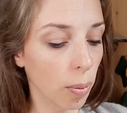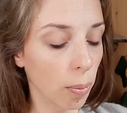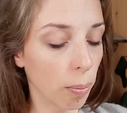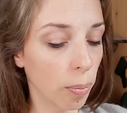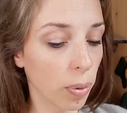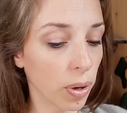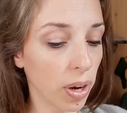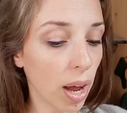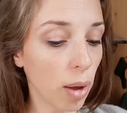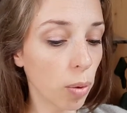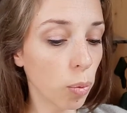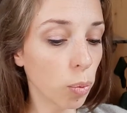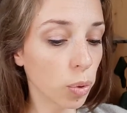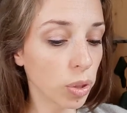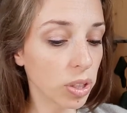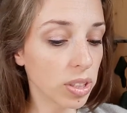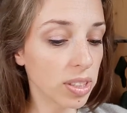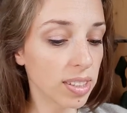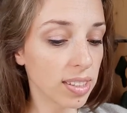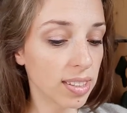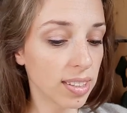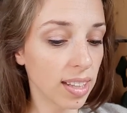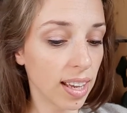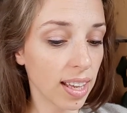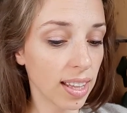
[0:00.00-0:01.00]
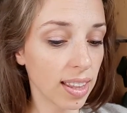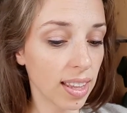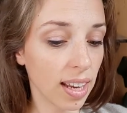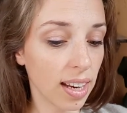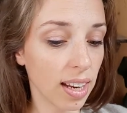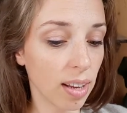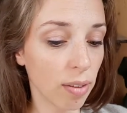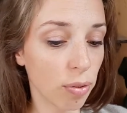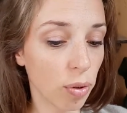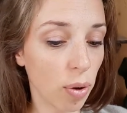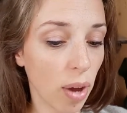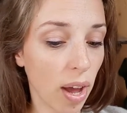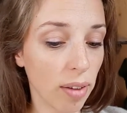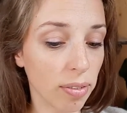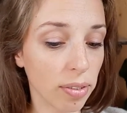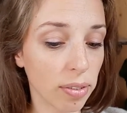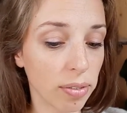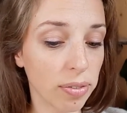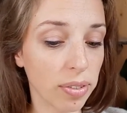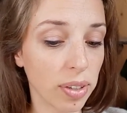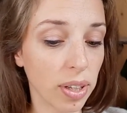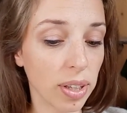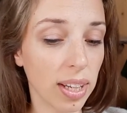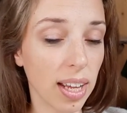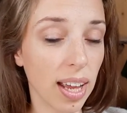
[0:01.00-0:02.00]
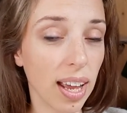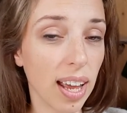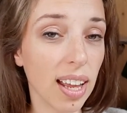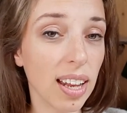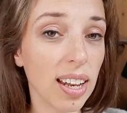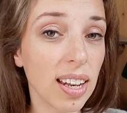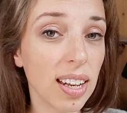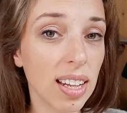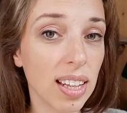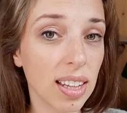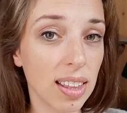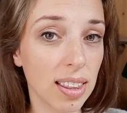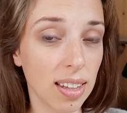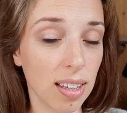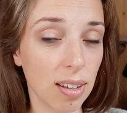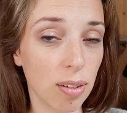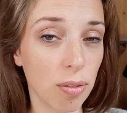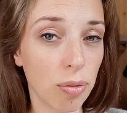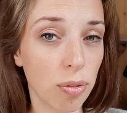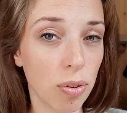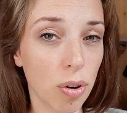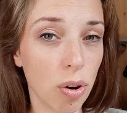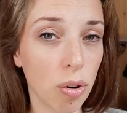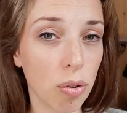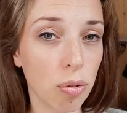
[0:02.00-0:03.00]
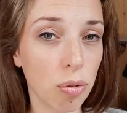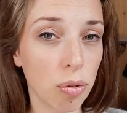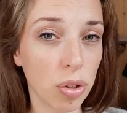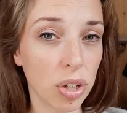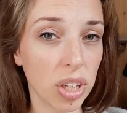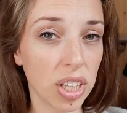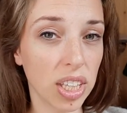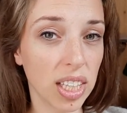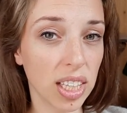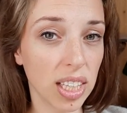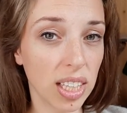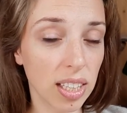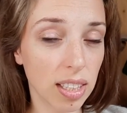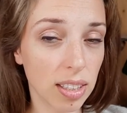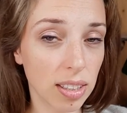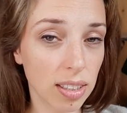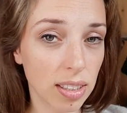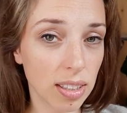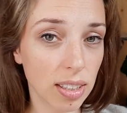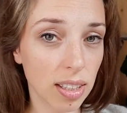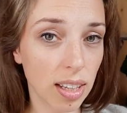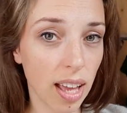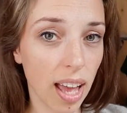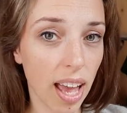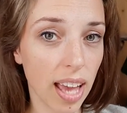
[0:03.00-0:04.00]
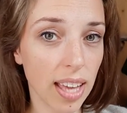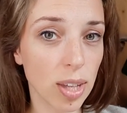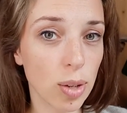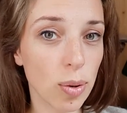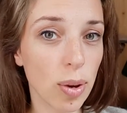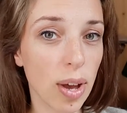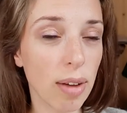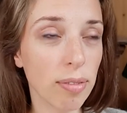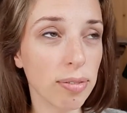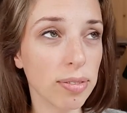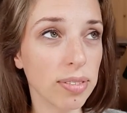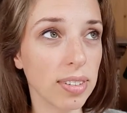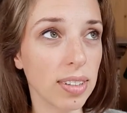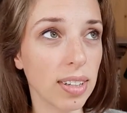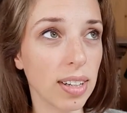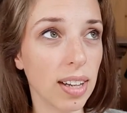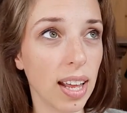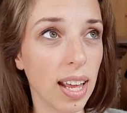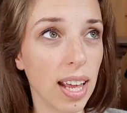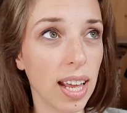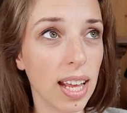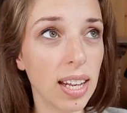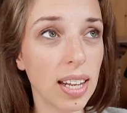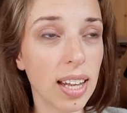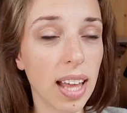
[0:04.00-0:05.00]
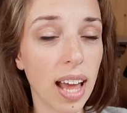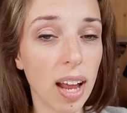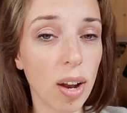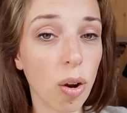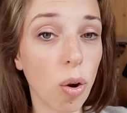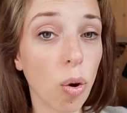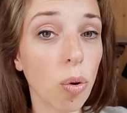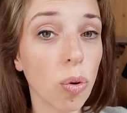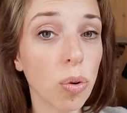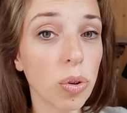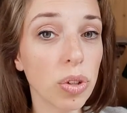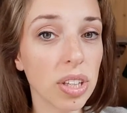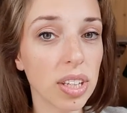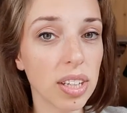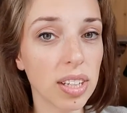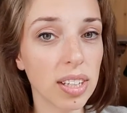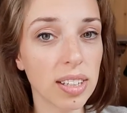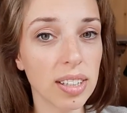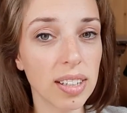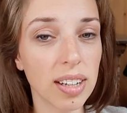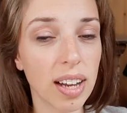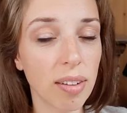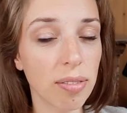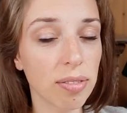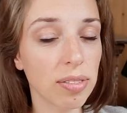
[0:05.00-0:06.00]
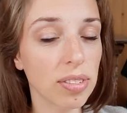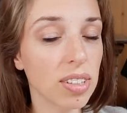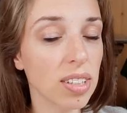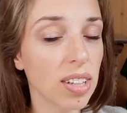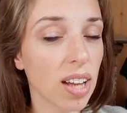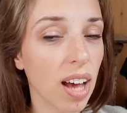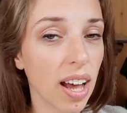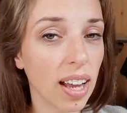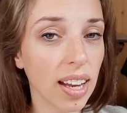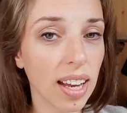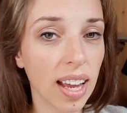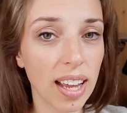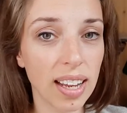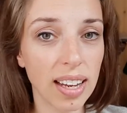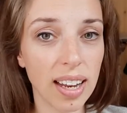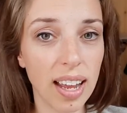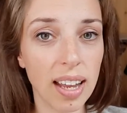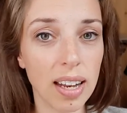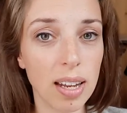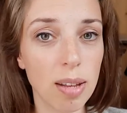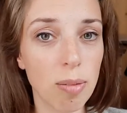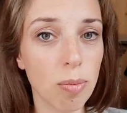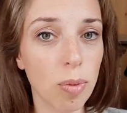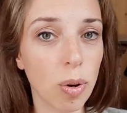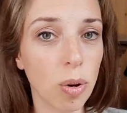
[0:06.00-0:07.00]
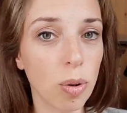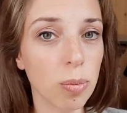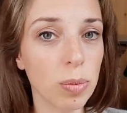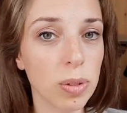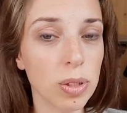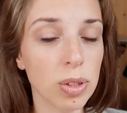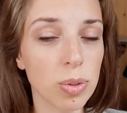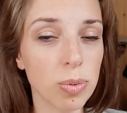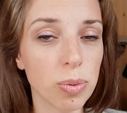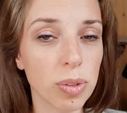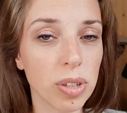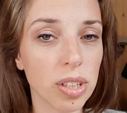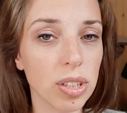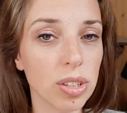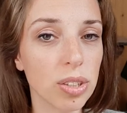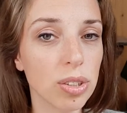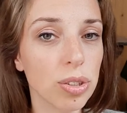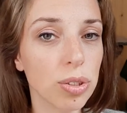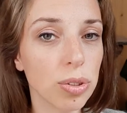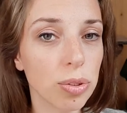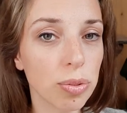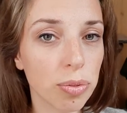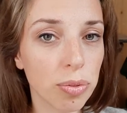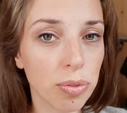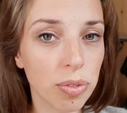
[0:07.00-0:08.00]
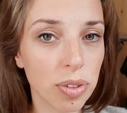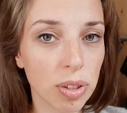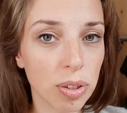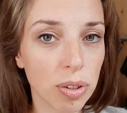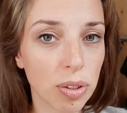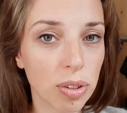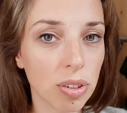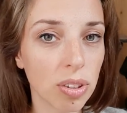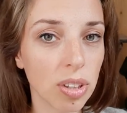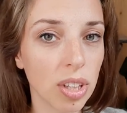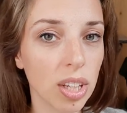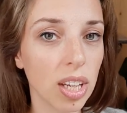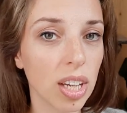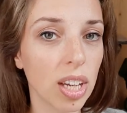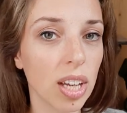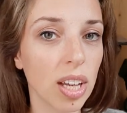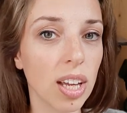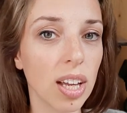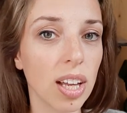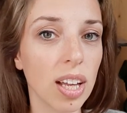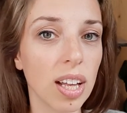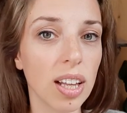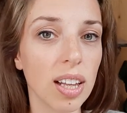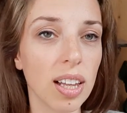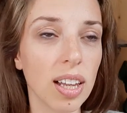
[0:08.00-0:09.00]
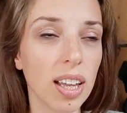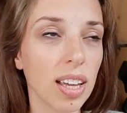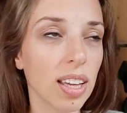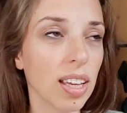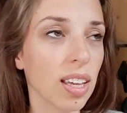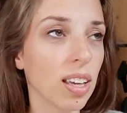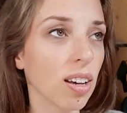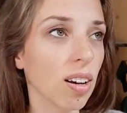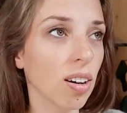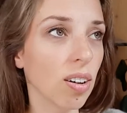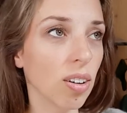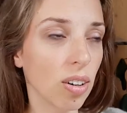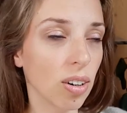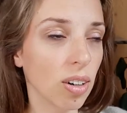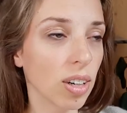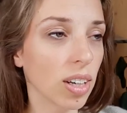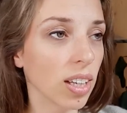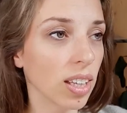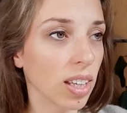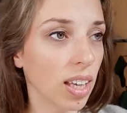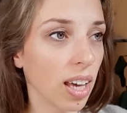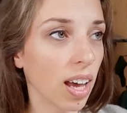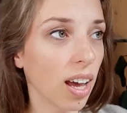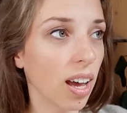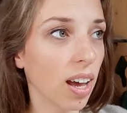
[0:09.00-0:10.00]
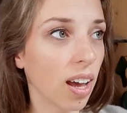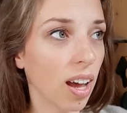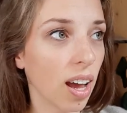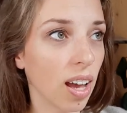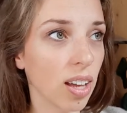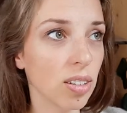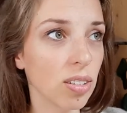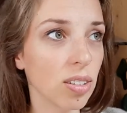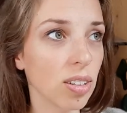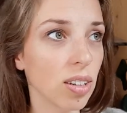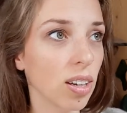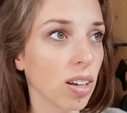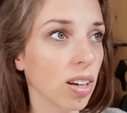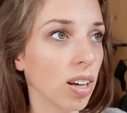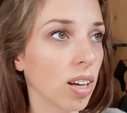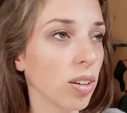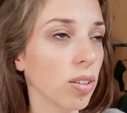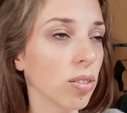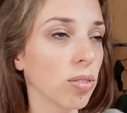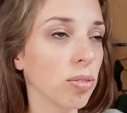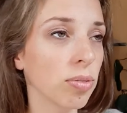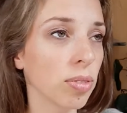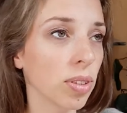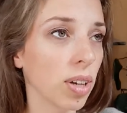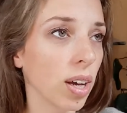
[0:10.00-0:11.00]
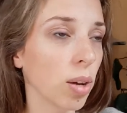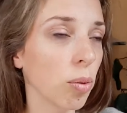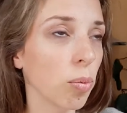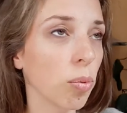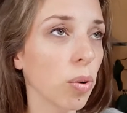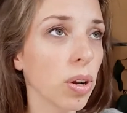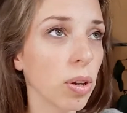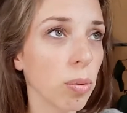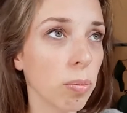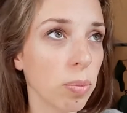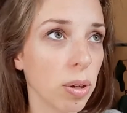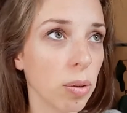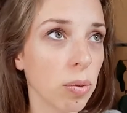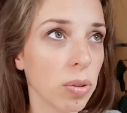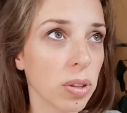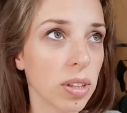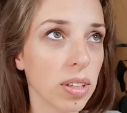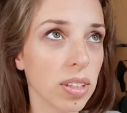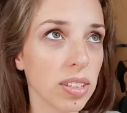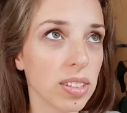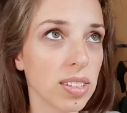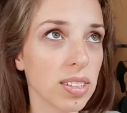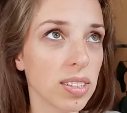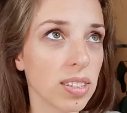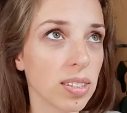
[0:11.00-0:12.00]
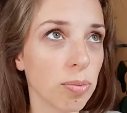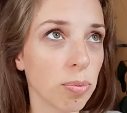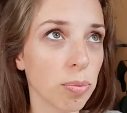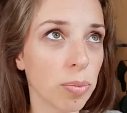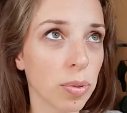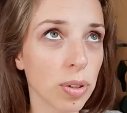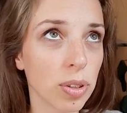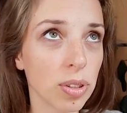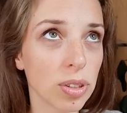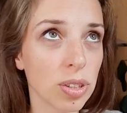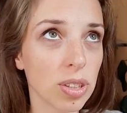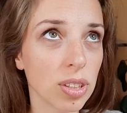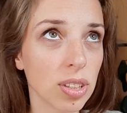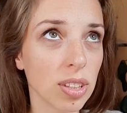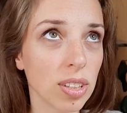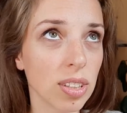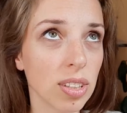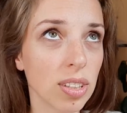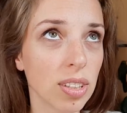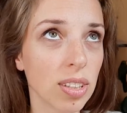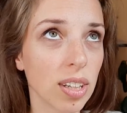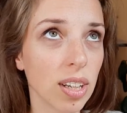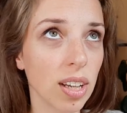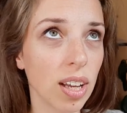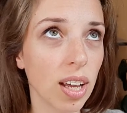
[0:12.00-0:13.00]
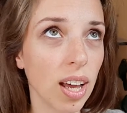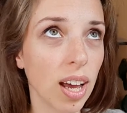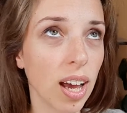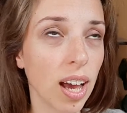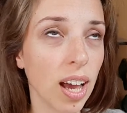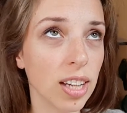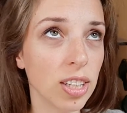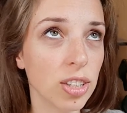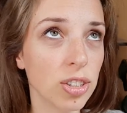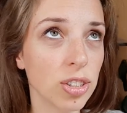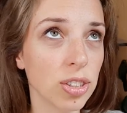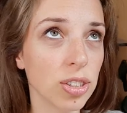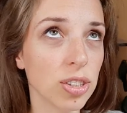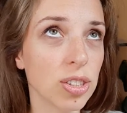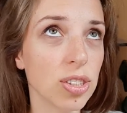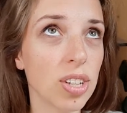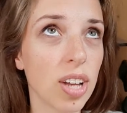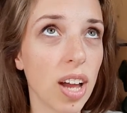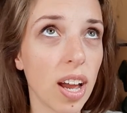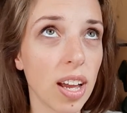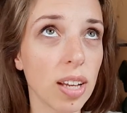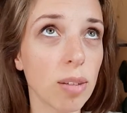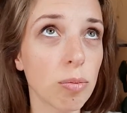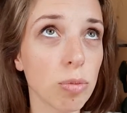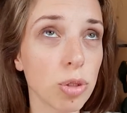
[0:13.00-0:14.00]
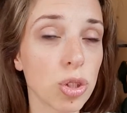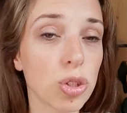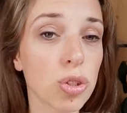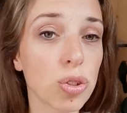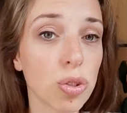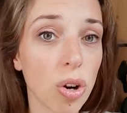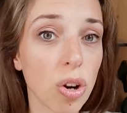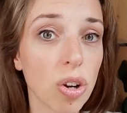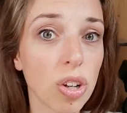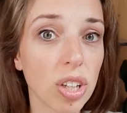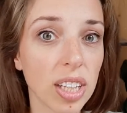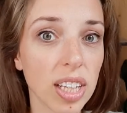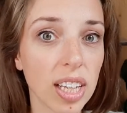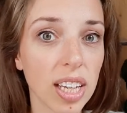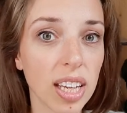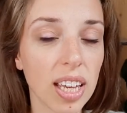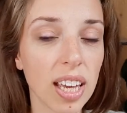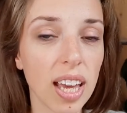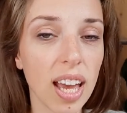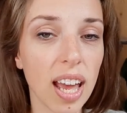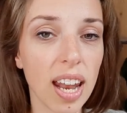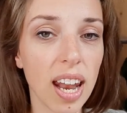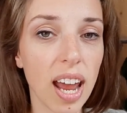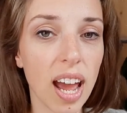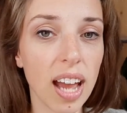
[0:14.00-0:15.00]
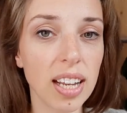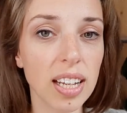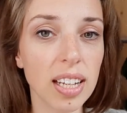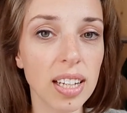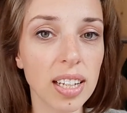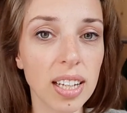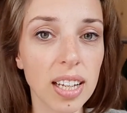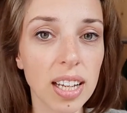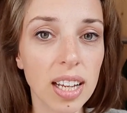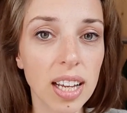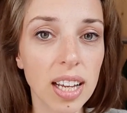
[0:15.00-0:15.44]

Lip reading: But I would say that if you haven't felt anything for over a year, and you haven't, in that whole year, have not had any moments where you do feel like, oh yeah, I want to be with this person, I am struggling, and I